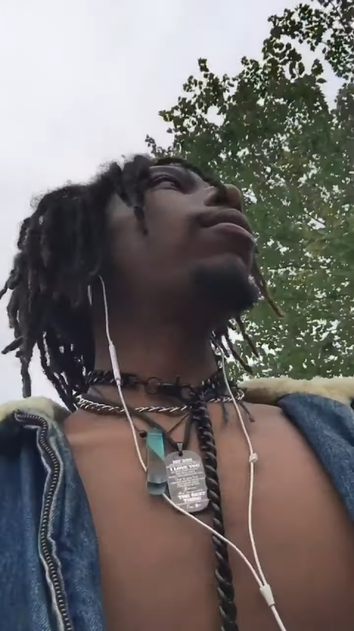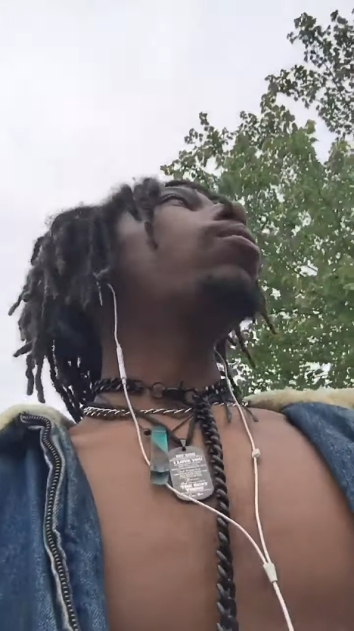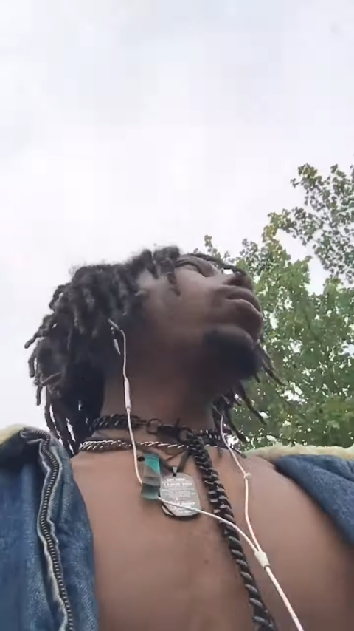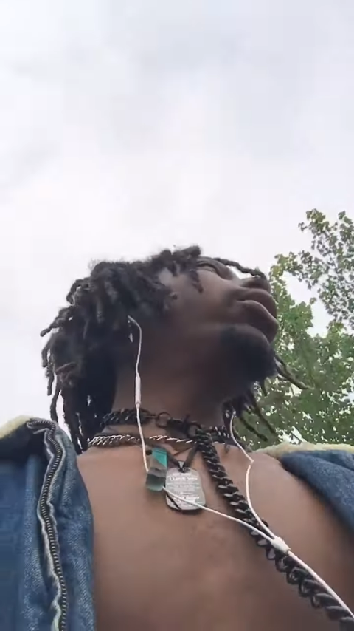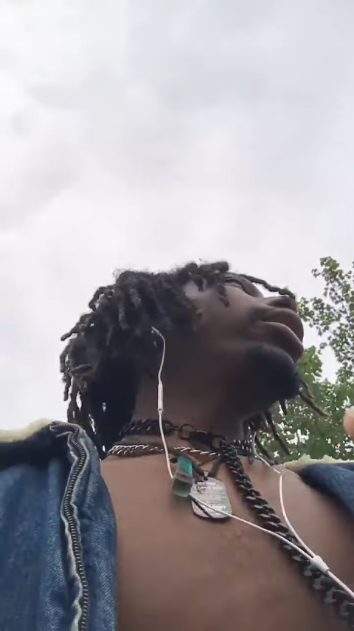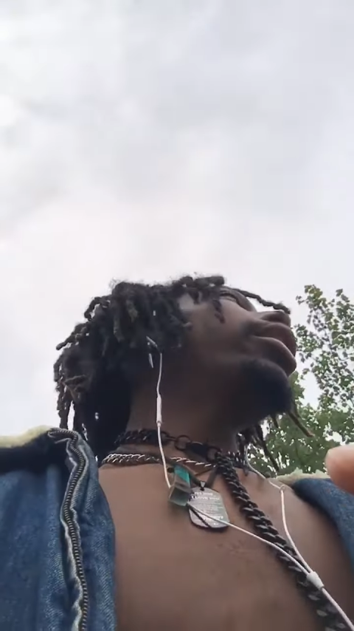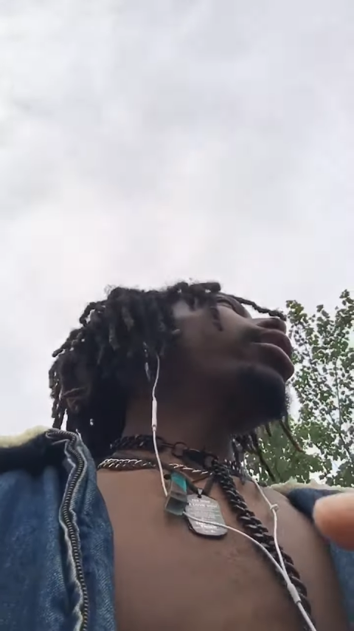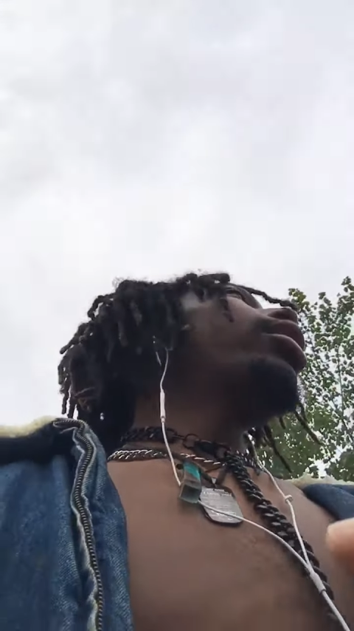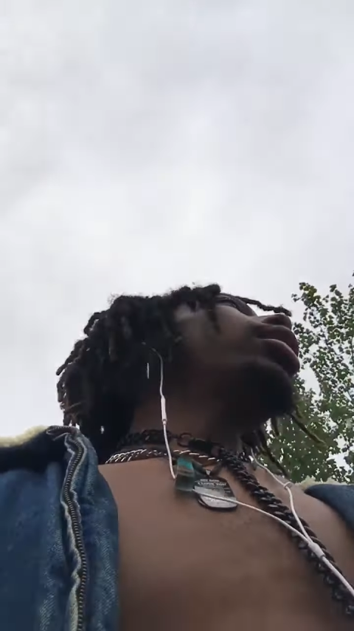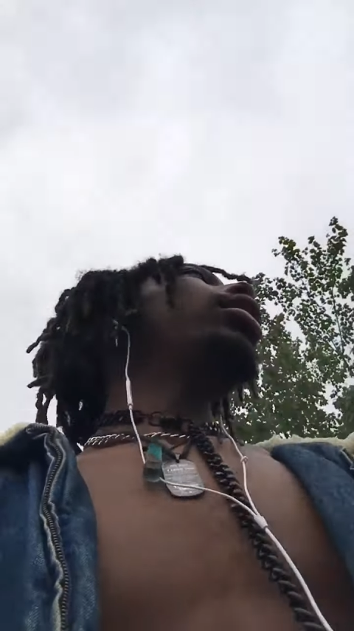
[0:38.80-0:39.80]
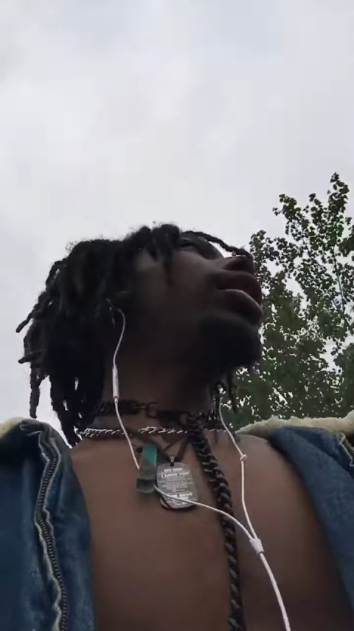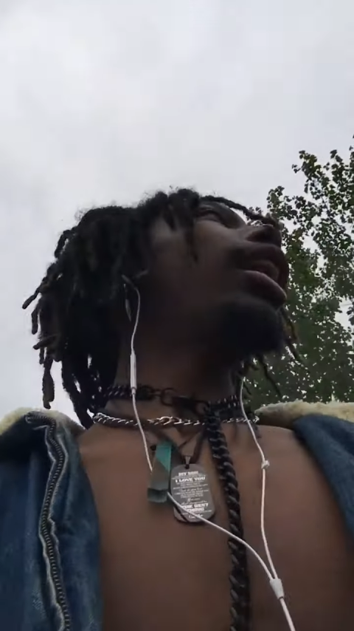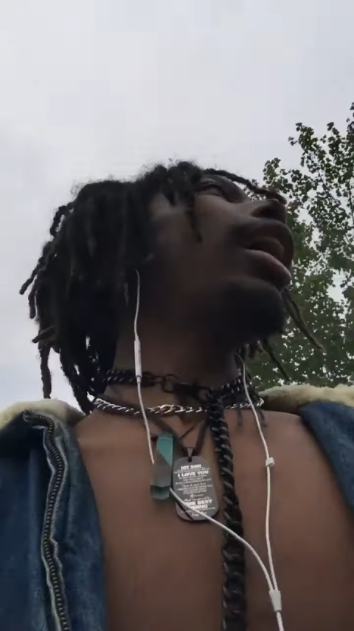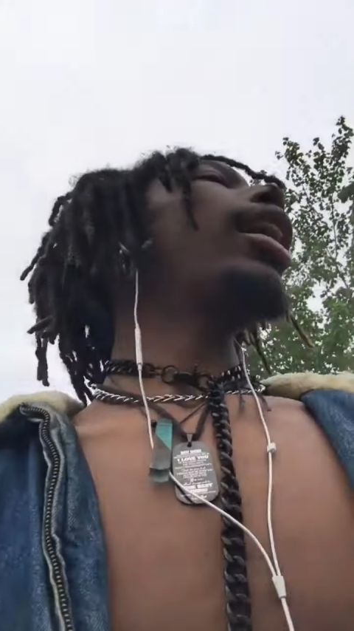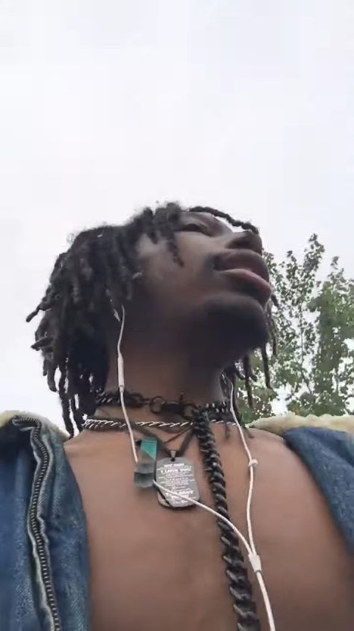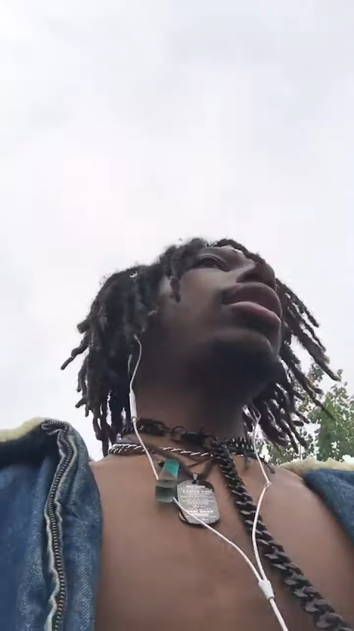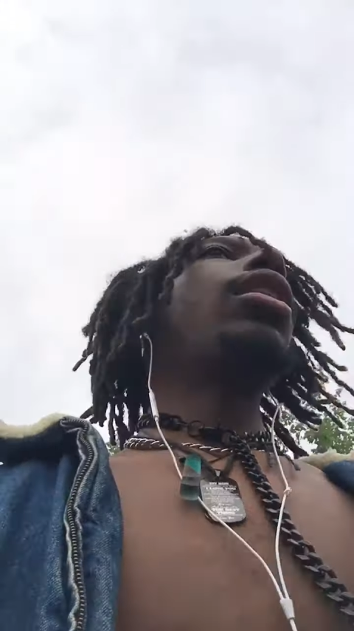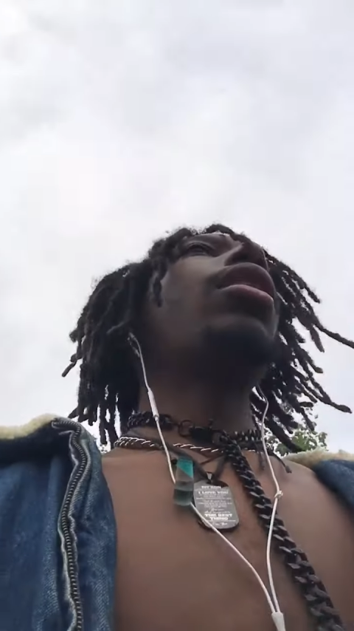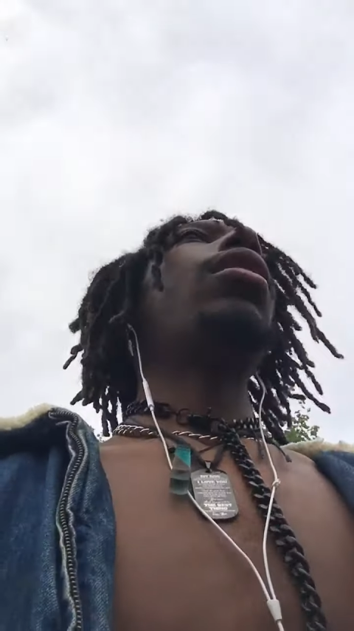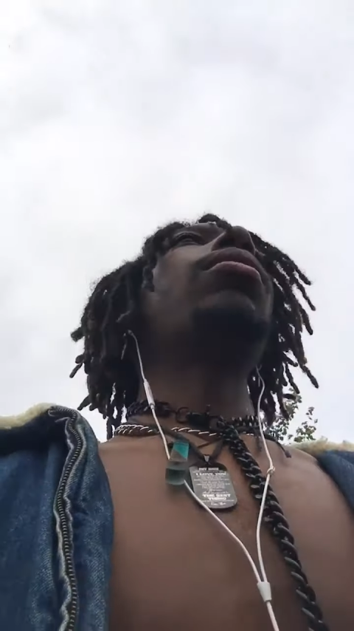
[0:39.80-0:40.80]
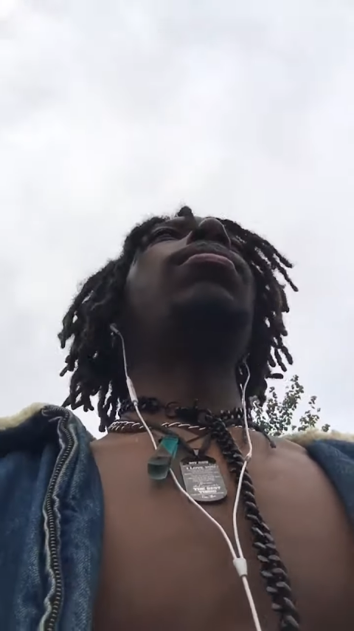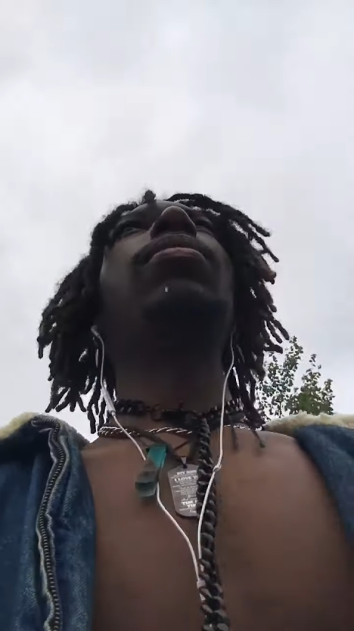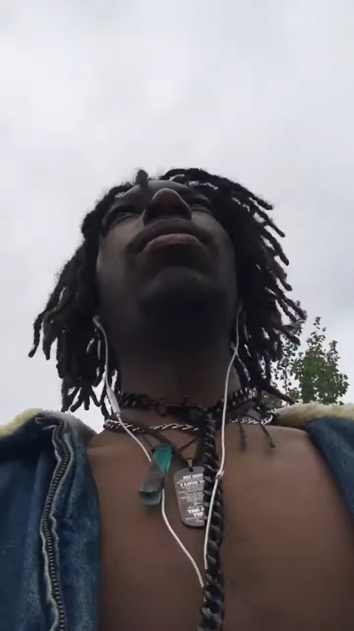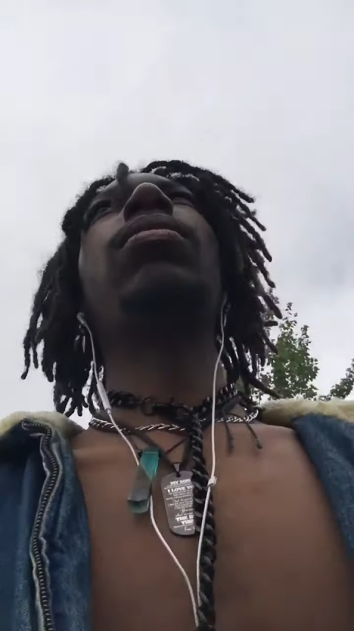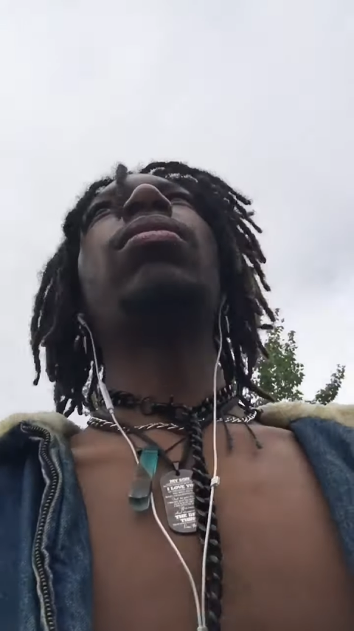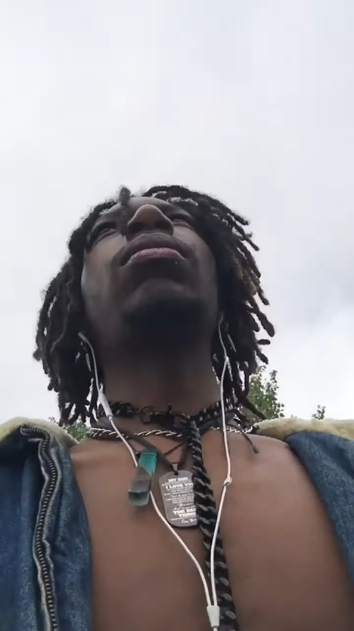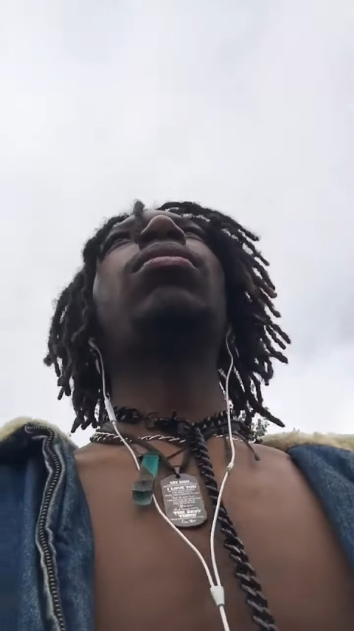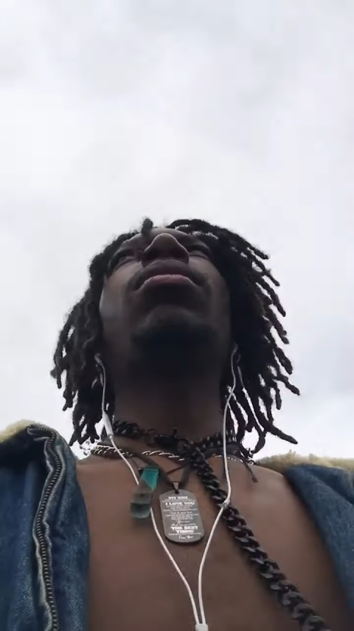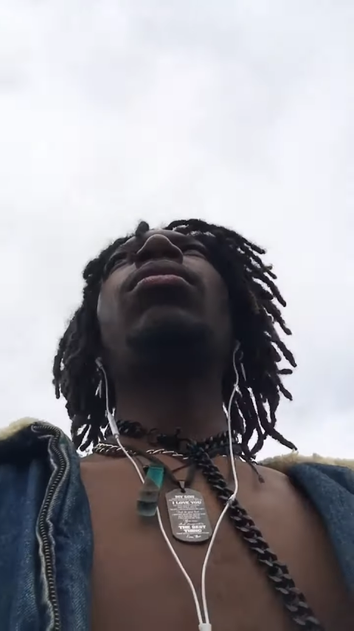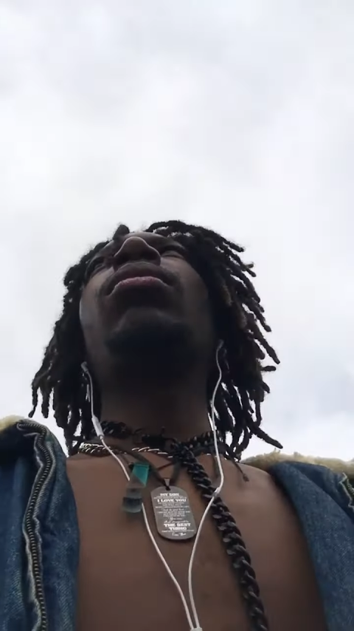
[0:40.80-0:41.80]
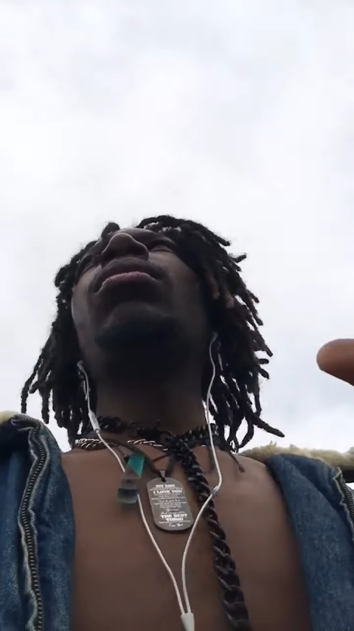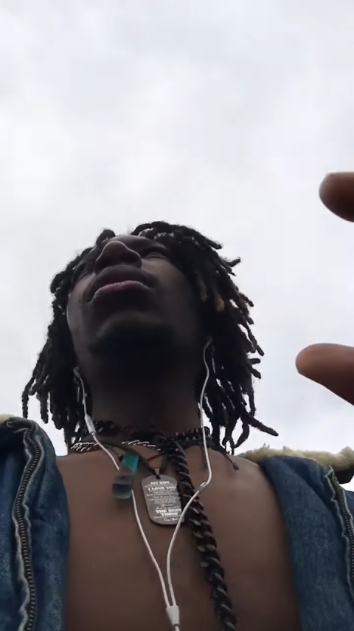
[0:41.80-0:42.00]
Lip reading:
(no speaker visible)